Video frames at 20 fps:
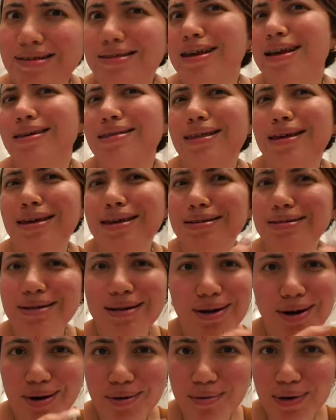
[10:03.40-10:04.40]
saying like he's
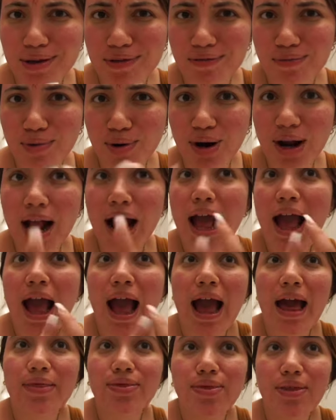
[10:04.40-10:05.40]
gonna hurt me even more
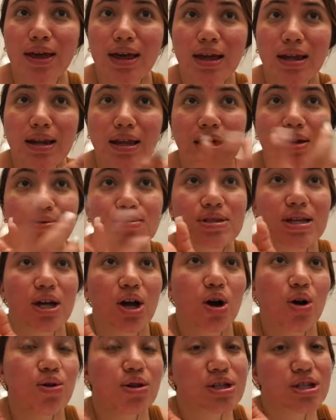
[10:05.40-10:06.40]
and then he was like
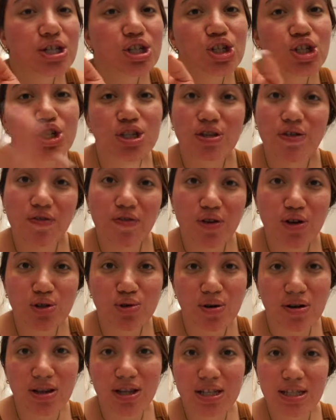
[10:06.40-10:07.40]
oh this is just the first
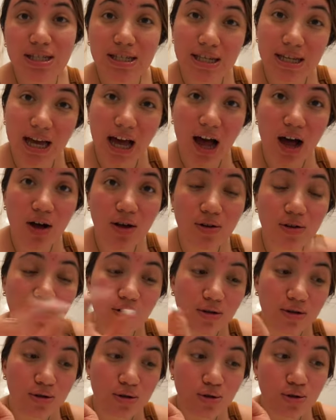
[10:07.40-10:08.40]
round let's see
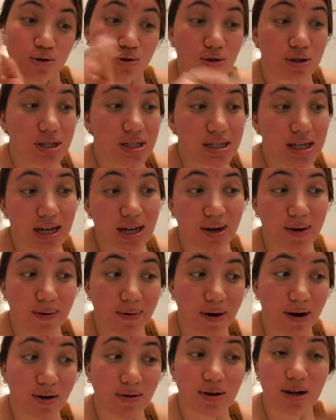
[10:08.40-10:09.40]
how you do the second
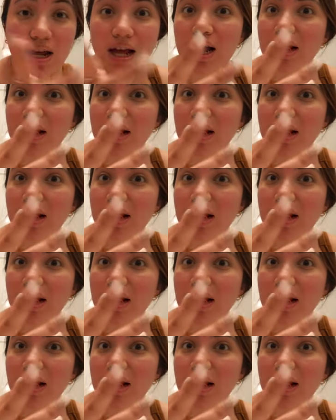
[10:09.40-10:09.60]
round